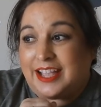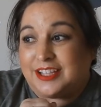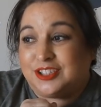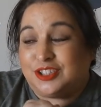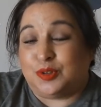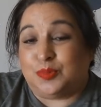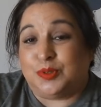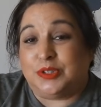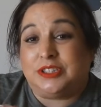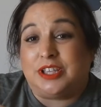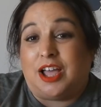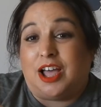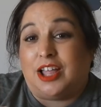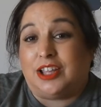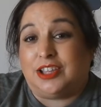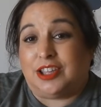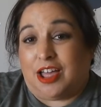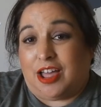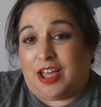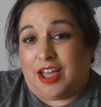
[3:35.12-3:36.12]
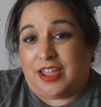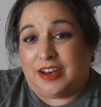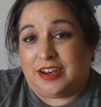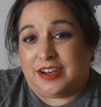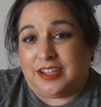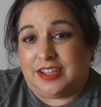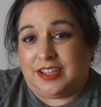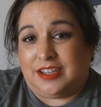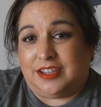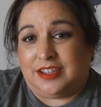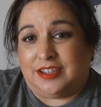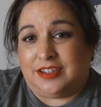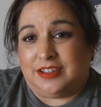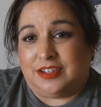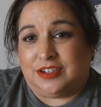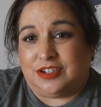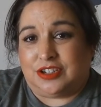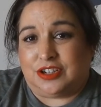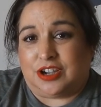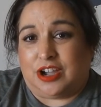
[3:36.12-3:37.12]
And so we saw a lot
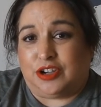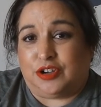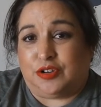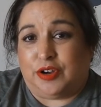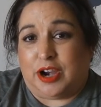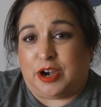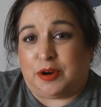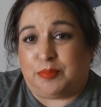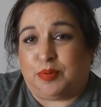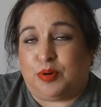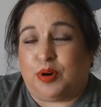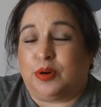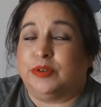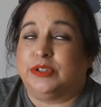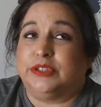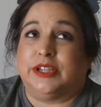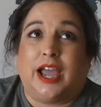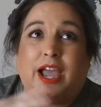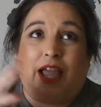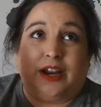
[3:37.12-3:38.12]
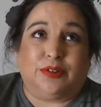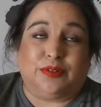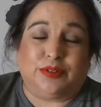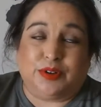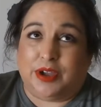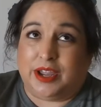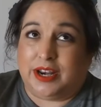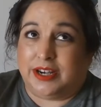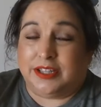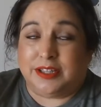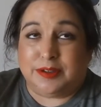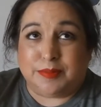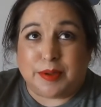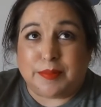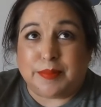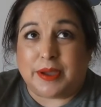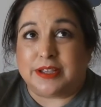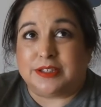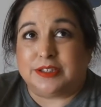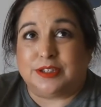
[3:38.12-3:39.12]
in the Chicago airport, which I don't know anything
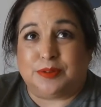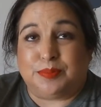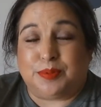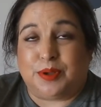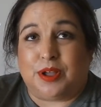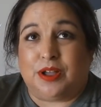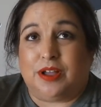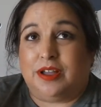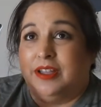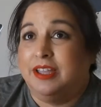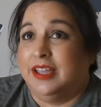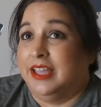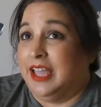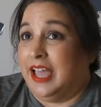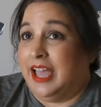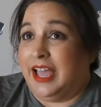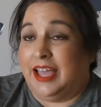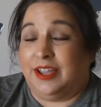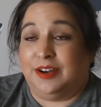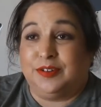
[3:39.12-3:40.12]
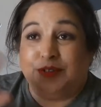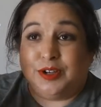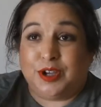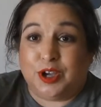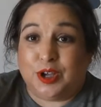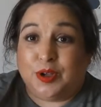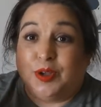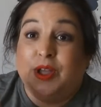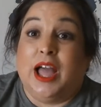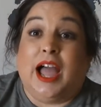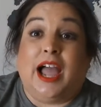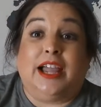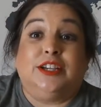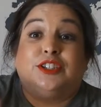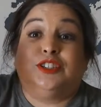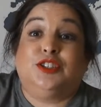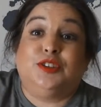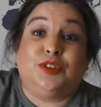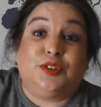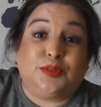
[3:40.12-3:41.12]
about basketball. I don't know. I
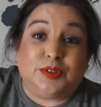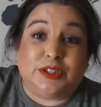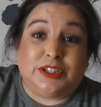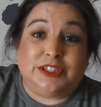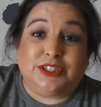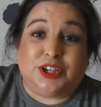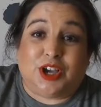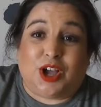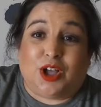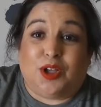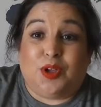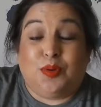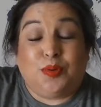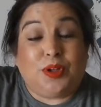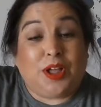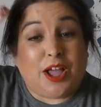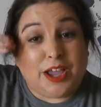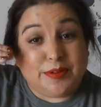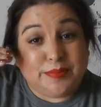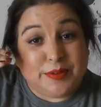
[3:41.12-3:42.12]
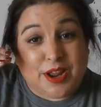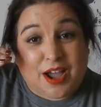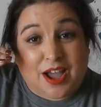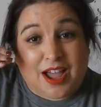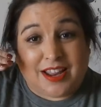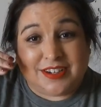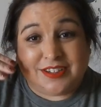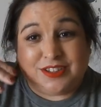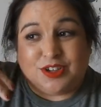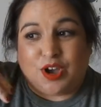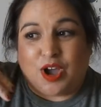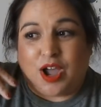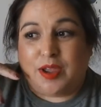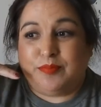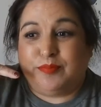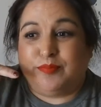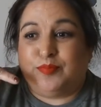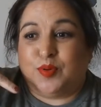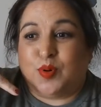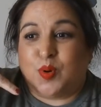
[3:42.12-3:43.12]
just know they're really tall. Well, I'm not, so
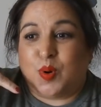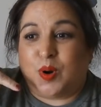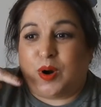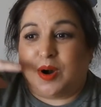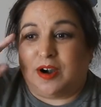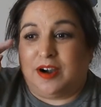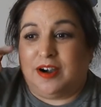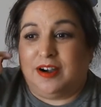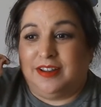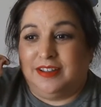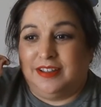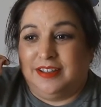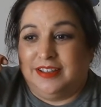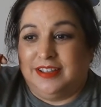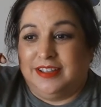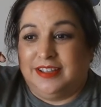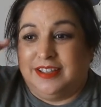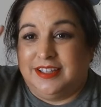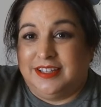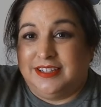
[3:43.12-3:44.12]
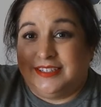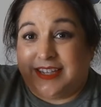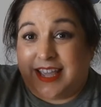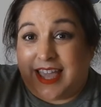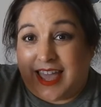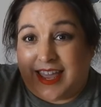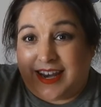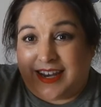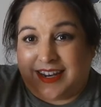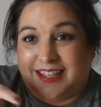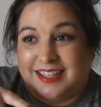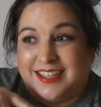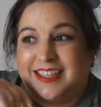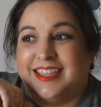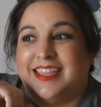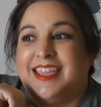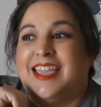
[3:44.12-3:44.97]
I'm 4'10".